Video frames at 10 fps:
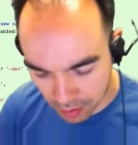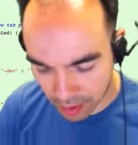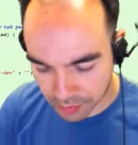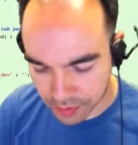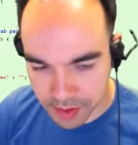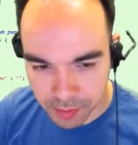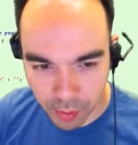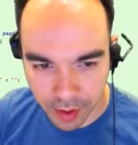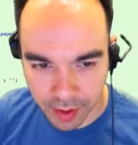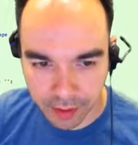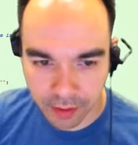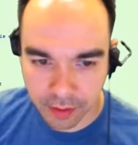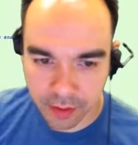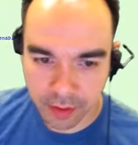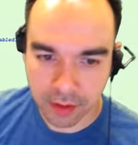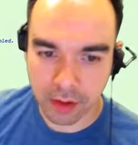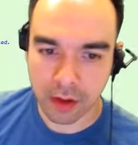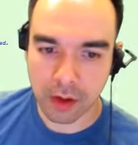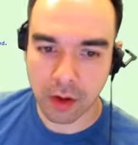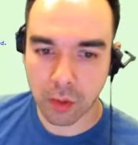At this point,
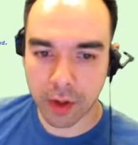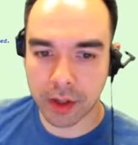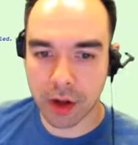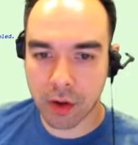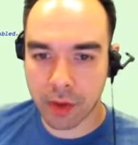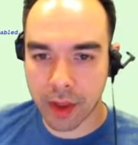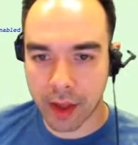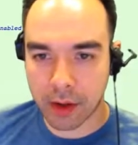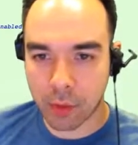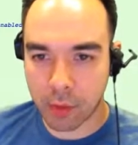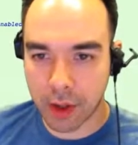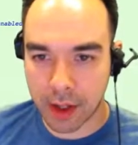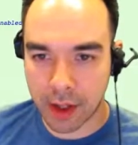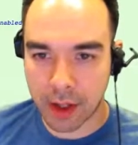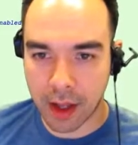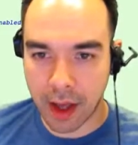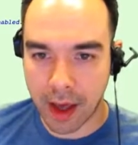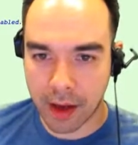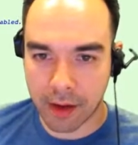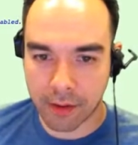we know that we
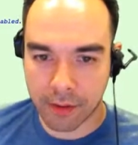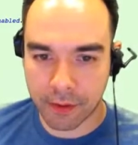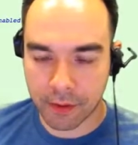have